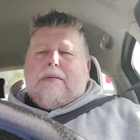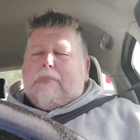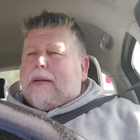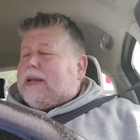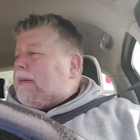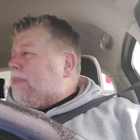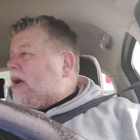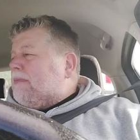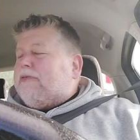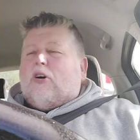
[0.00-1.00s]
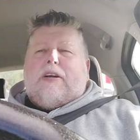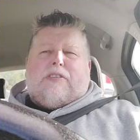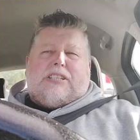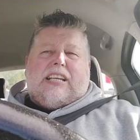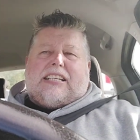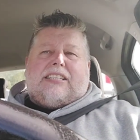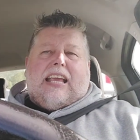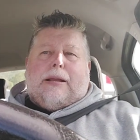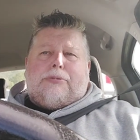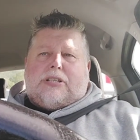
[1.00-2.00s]
maybe that bottom 5 or 6
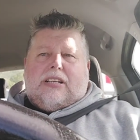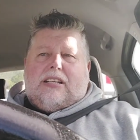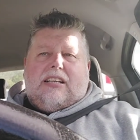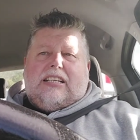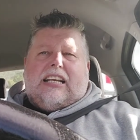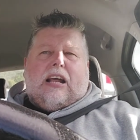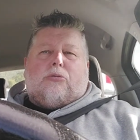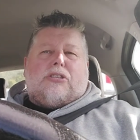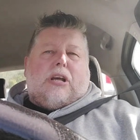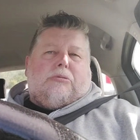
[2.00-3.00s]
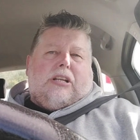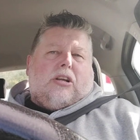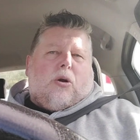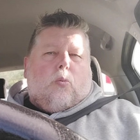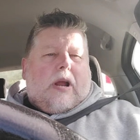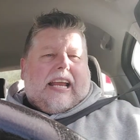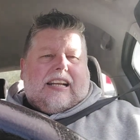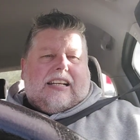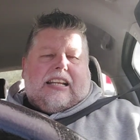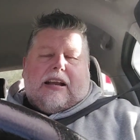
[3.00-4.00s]
teams, that, you know, there's only like a
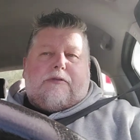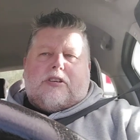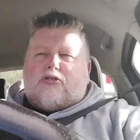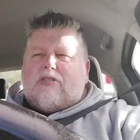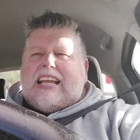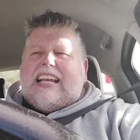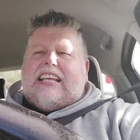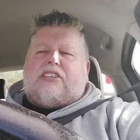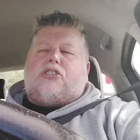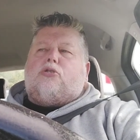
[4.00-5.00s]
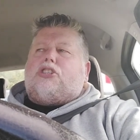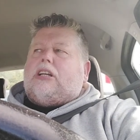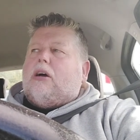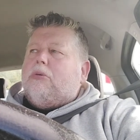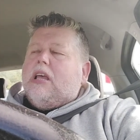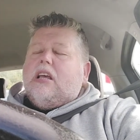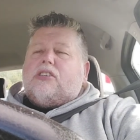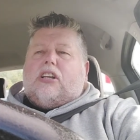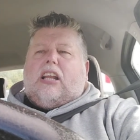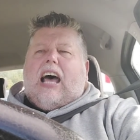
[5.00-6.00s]
win and the difference really as such, you know.
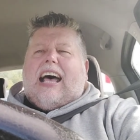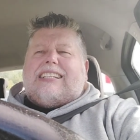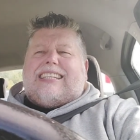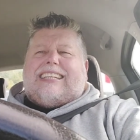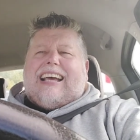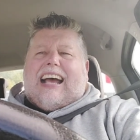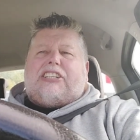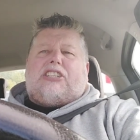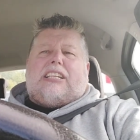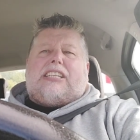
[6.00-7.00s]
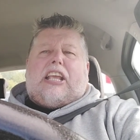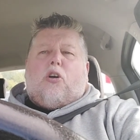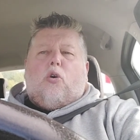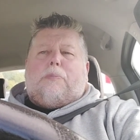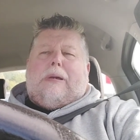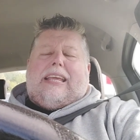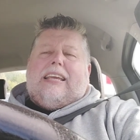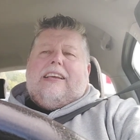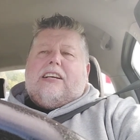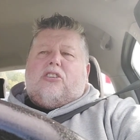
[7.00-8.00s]
So they're not as detached as they could be,
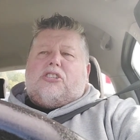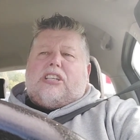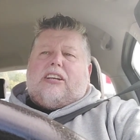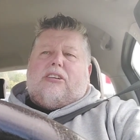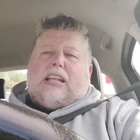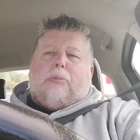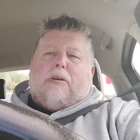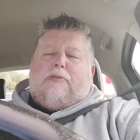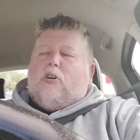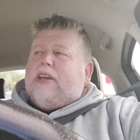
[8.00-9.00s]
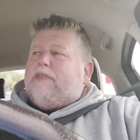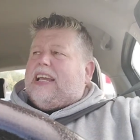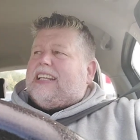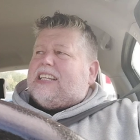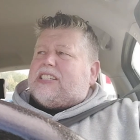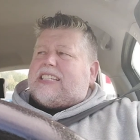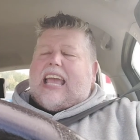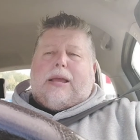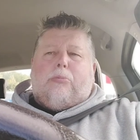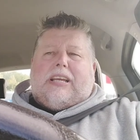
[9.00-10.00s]
considering that we're 5 in, this is
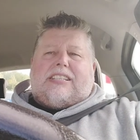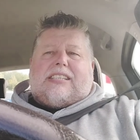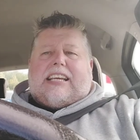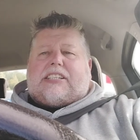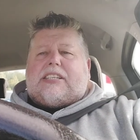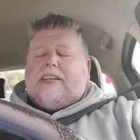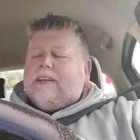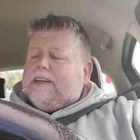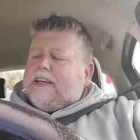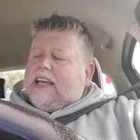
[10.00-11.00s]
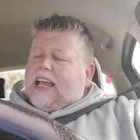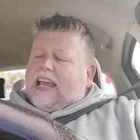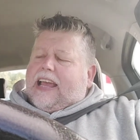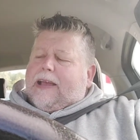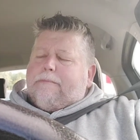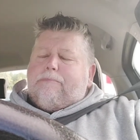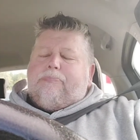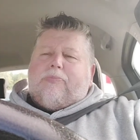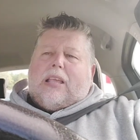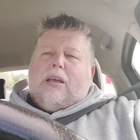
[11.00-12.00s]
game week 6.
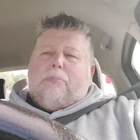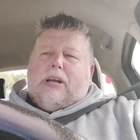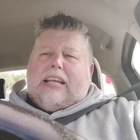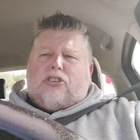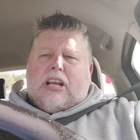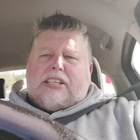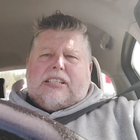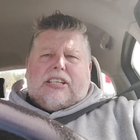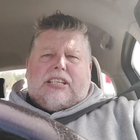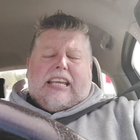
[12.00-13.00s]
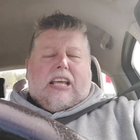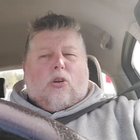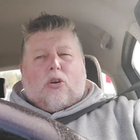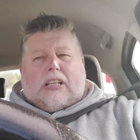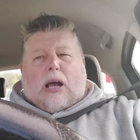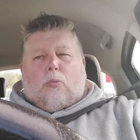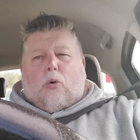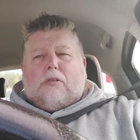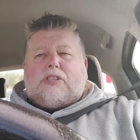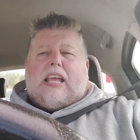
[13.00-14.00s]
But interesting to see, you look at that
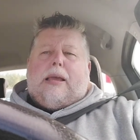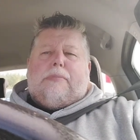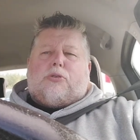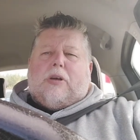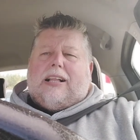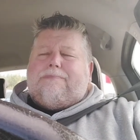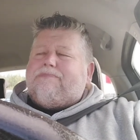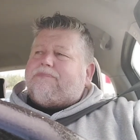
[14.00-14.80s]
Wolves team as well,